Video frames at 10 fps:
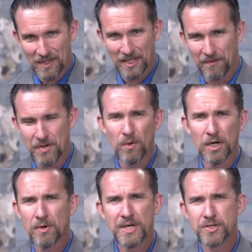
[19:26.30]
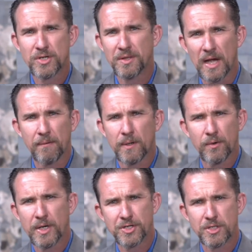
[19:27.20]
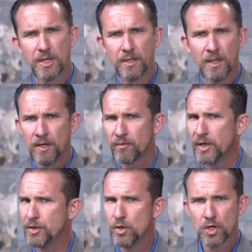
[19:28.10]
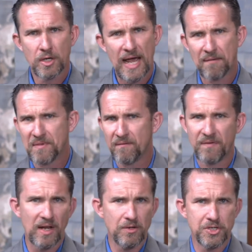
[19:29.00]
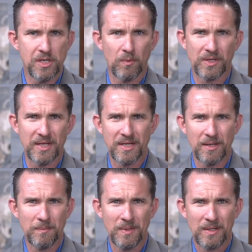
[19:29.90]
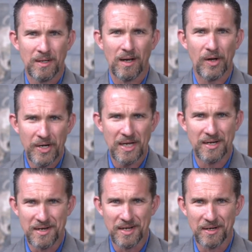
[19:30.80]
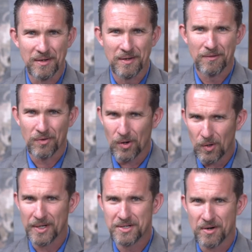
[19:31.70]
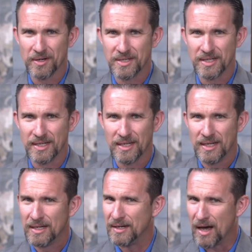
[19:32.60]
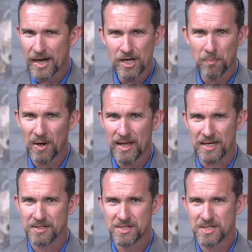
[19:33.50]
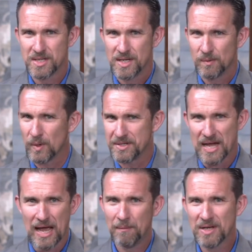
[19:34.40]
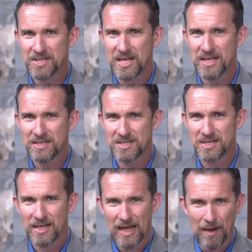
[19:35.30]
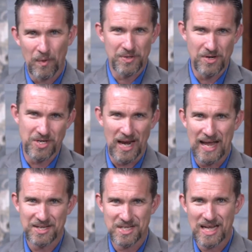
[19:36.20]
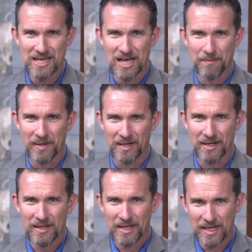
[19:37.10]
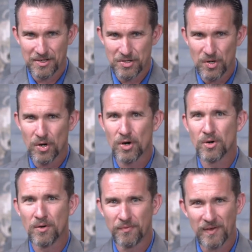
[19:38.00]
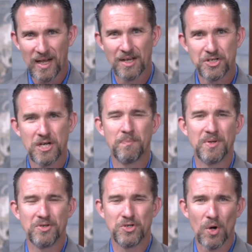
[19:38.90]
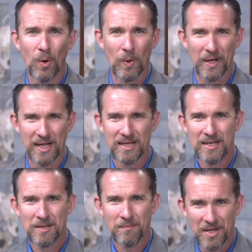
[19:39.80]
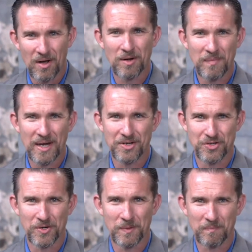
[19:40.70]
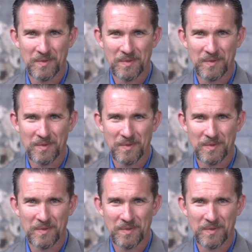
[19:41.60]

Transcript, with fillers: If you were a Christian, they were a Christian, friend, you can have that fellowship with them unending for all eternity. Not in a place where time exists and where there's a last day coming. Eternal fellowship and joy beyond measure.